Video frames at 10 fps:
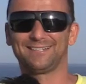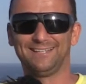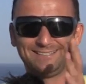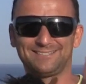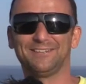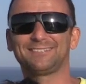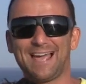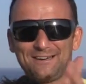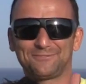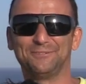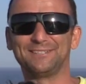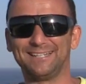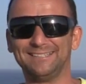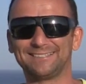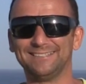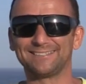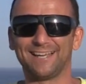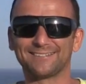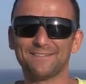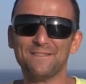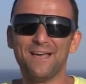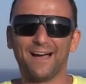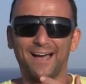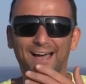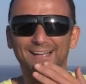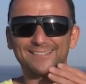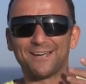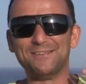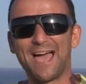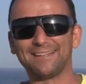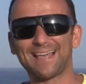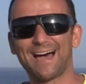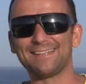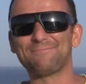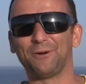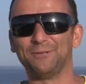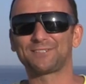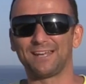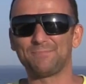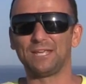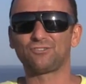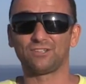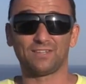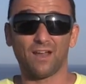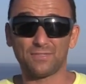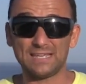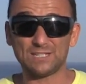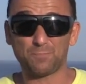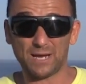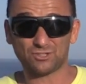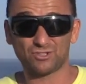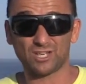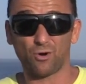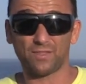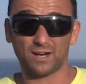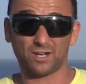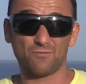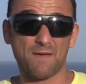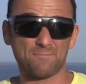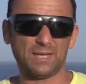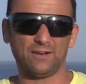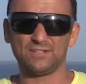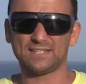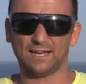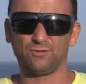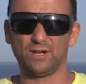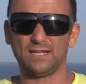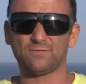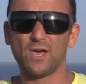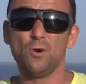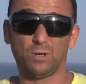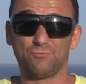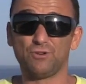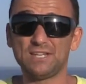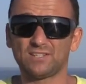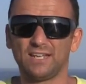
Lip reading: that it's just after his heats, he says. So yeah, Dany Bruch, going to be interesting. I think his best result that I can remember here in Tenerife, well, in recent